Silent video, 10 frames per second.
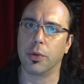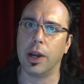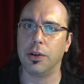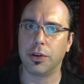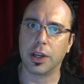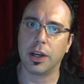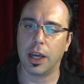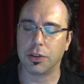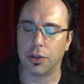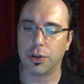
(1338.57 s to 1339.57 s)
around on the
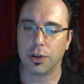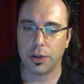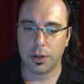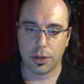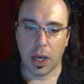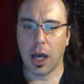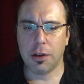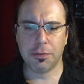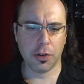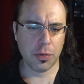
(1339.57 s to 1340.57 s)
connector.
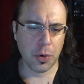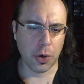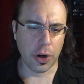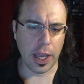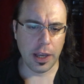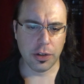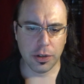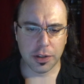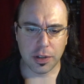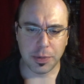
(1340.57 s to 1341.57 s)
Furthermore, and
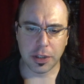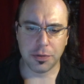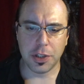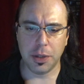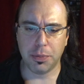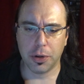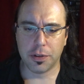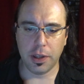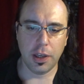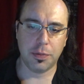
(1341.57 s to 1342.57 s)
on the subject of cheap boards,
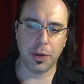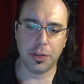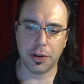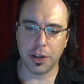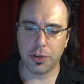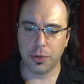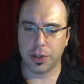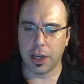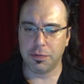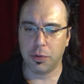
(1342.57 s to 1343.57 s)
the ESP32
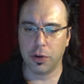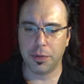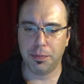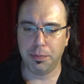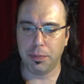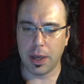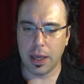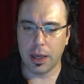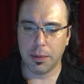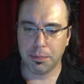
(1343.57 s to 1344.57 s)
dev board
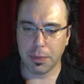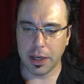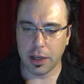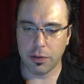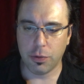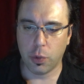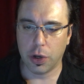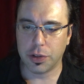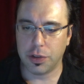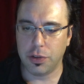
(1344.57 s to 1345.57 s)
might have
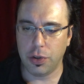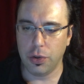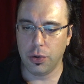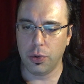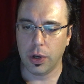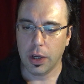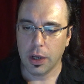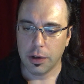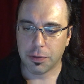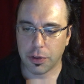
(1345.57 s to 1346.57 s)
worked too
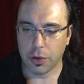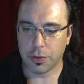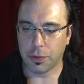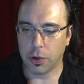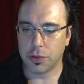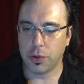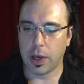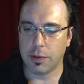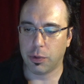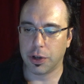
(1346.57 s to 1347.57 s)
for those folks who
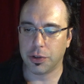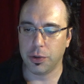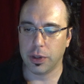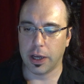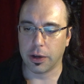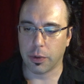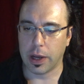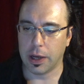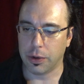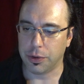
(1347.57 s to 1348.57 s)
have one or two lying
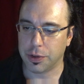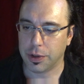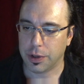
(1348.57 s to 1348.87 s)
around.